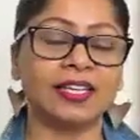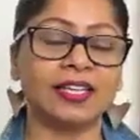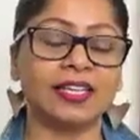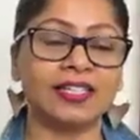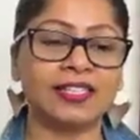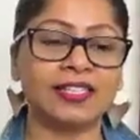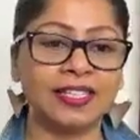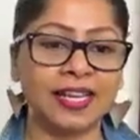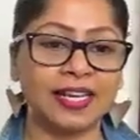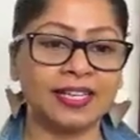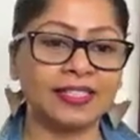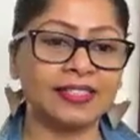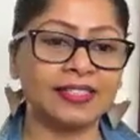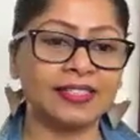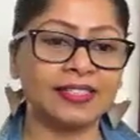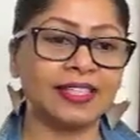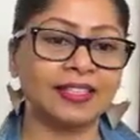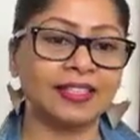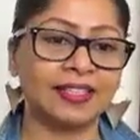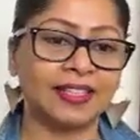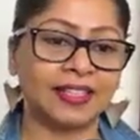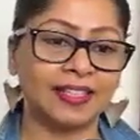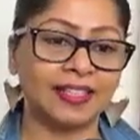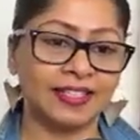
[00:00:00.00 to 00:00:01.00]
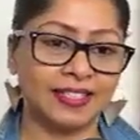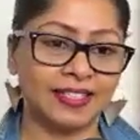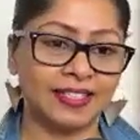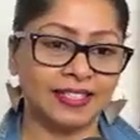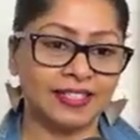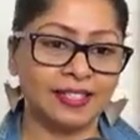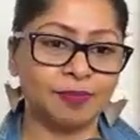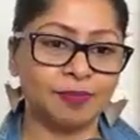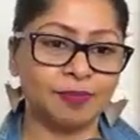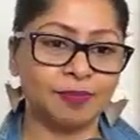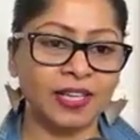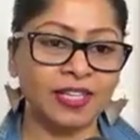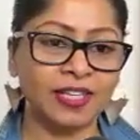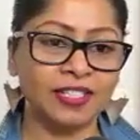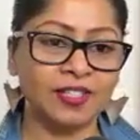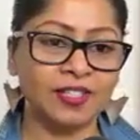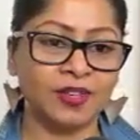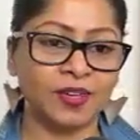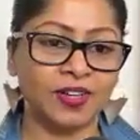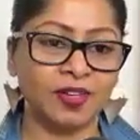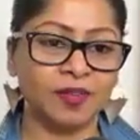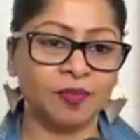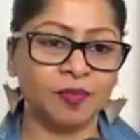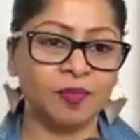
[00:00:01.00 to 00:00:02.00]
It's an asset that she's spent
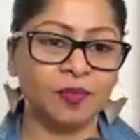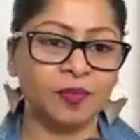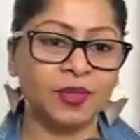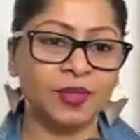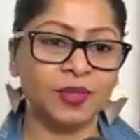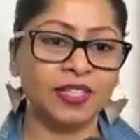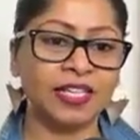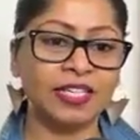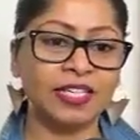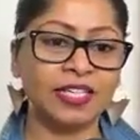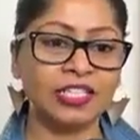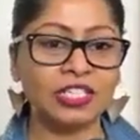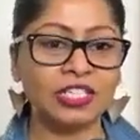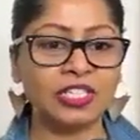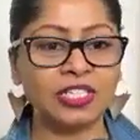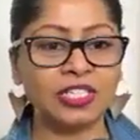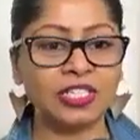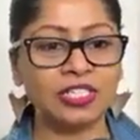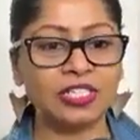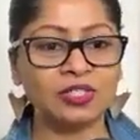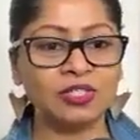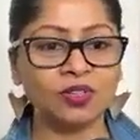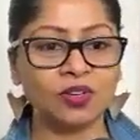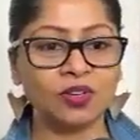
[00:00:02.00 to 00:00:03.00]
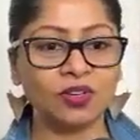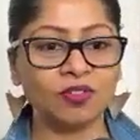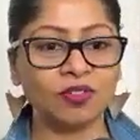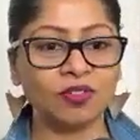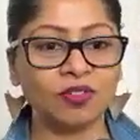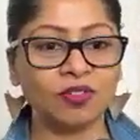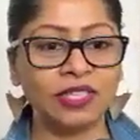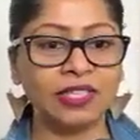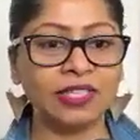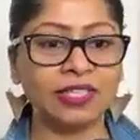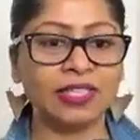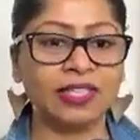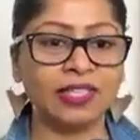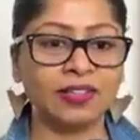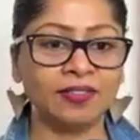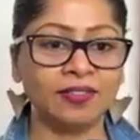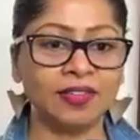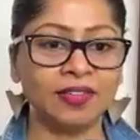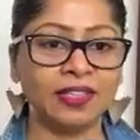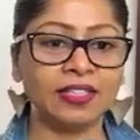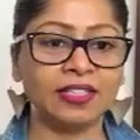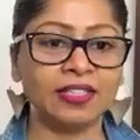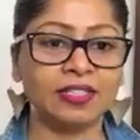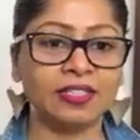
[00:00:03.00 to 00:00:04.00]
on, but then she's not really
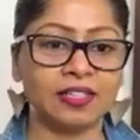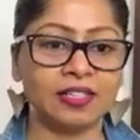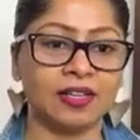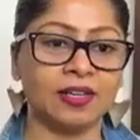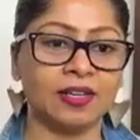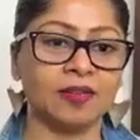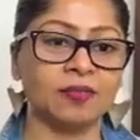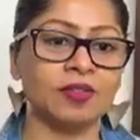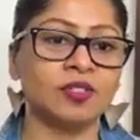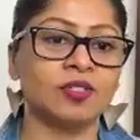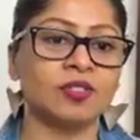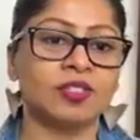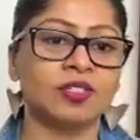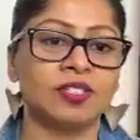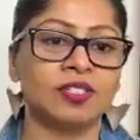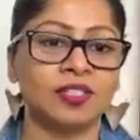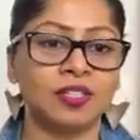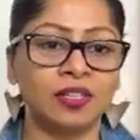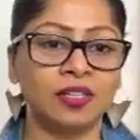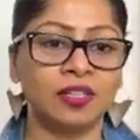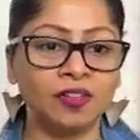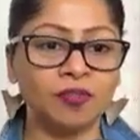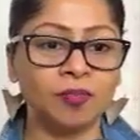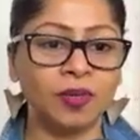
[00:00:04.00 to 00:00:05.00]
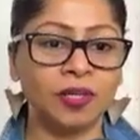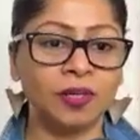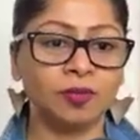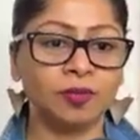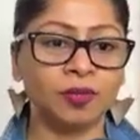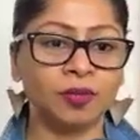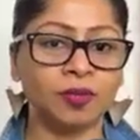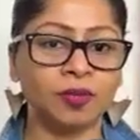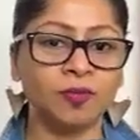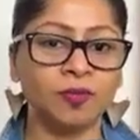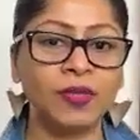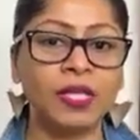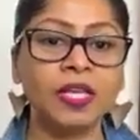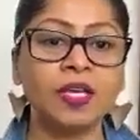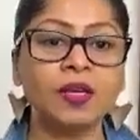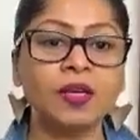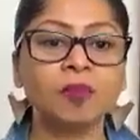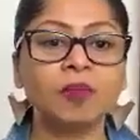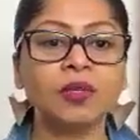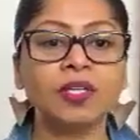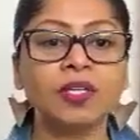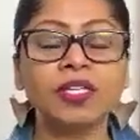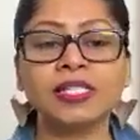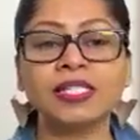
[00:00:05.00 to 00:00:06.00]
giving the time to serve people
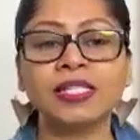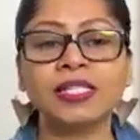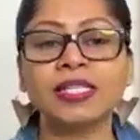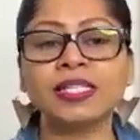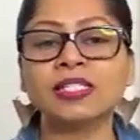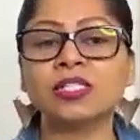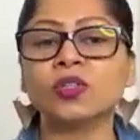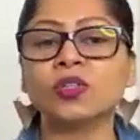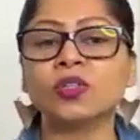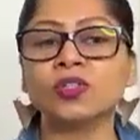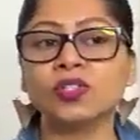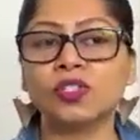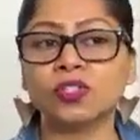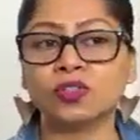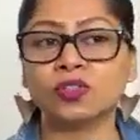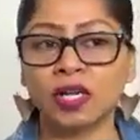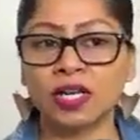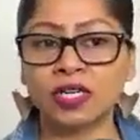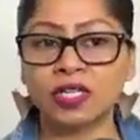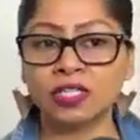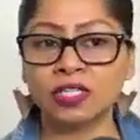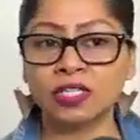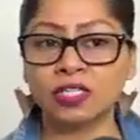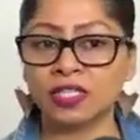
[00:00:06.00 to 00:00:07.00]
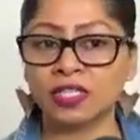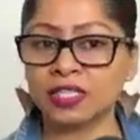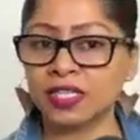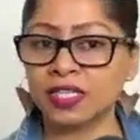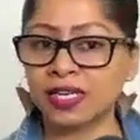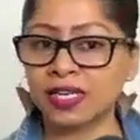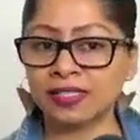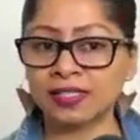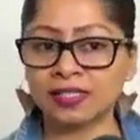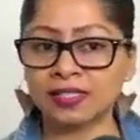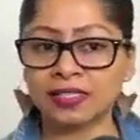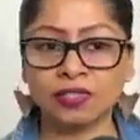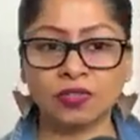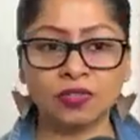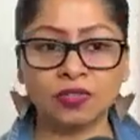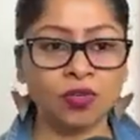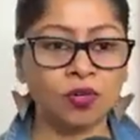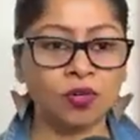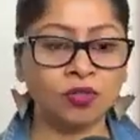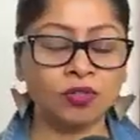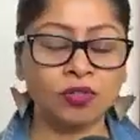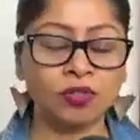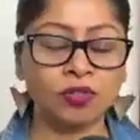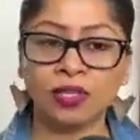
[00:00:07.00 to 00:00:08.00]
because there's no strategy. She hasn't
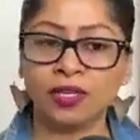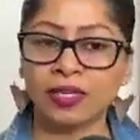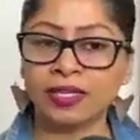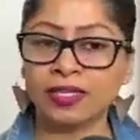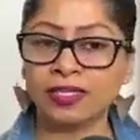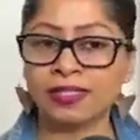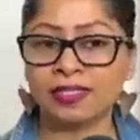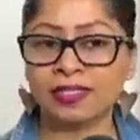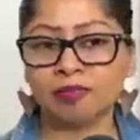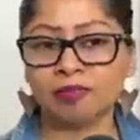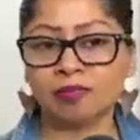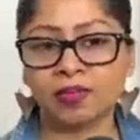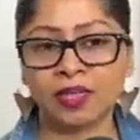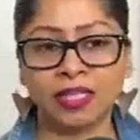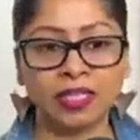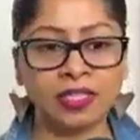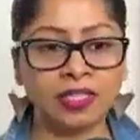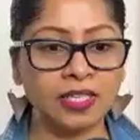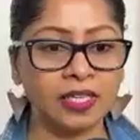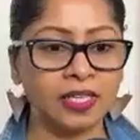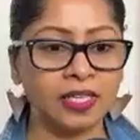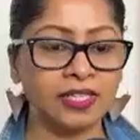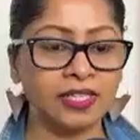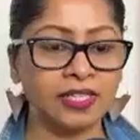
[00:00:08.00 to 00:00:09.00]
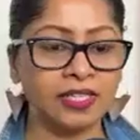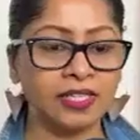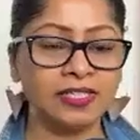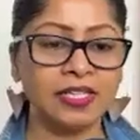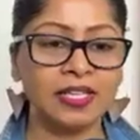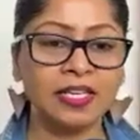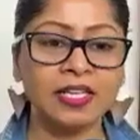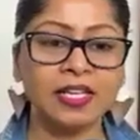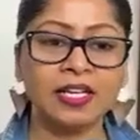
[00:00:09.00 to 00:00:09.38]
enrolled clients in many days.